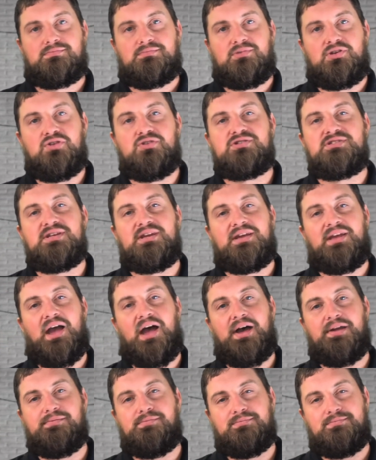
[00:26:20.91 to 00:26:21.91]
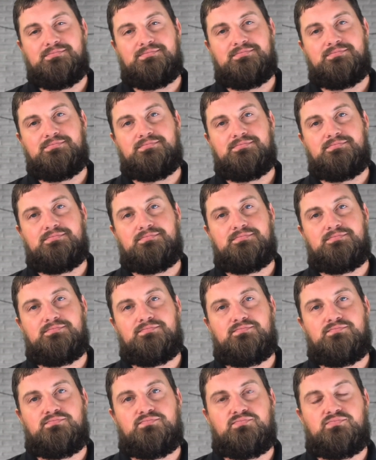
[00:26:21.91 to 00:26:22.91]
You seek God.
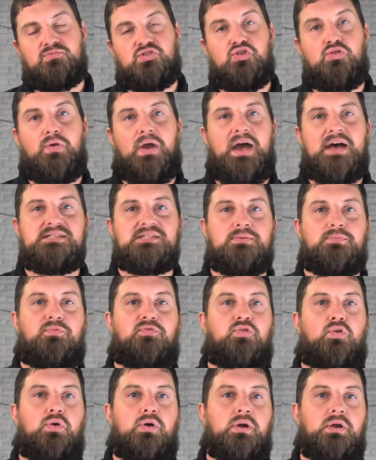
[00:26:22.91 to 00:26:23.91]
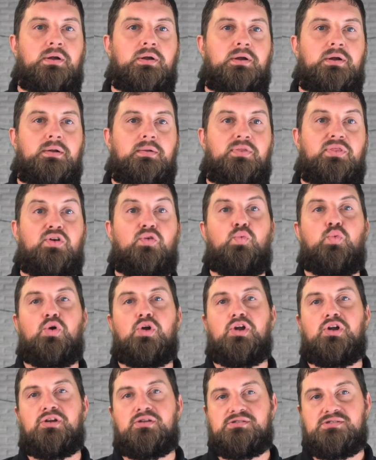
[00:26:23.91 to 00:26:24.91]
You ask Him for the
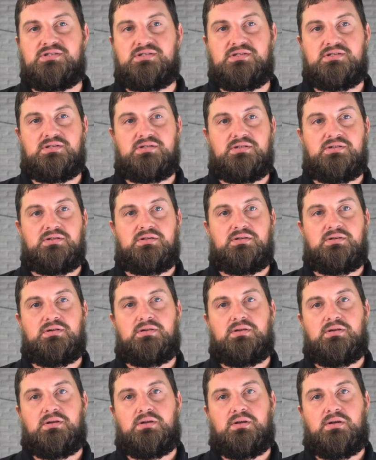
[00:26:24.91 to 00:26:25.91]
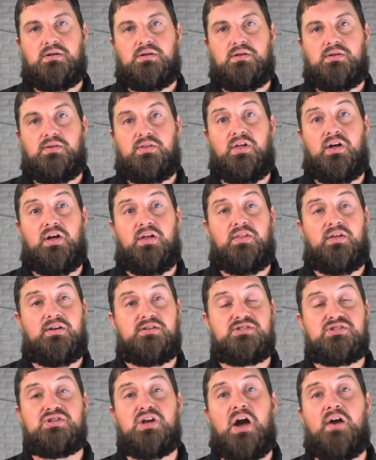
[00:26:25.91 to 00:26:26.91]
words, the, the
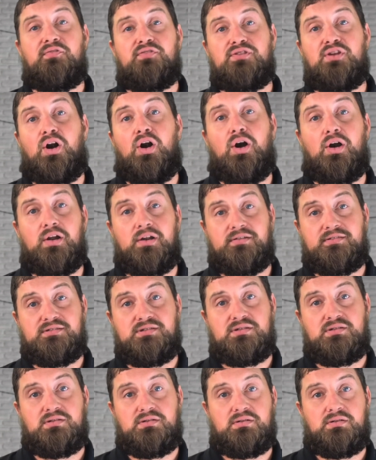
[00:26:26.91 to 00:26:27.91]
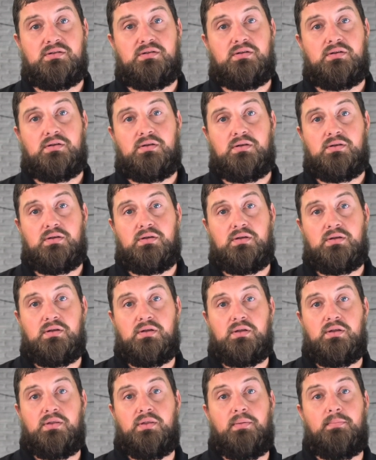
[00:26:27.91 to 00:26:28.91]
softened heart,
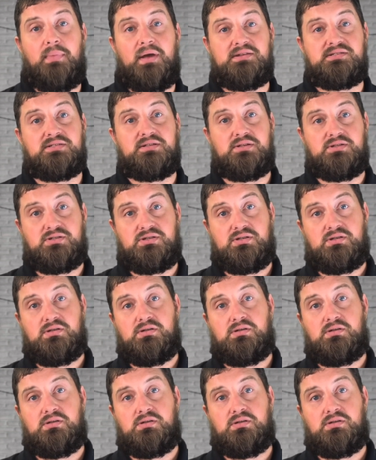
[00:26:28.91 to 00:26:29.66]
the message.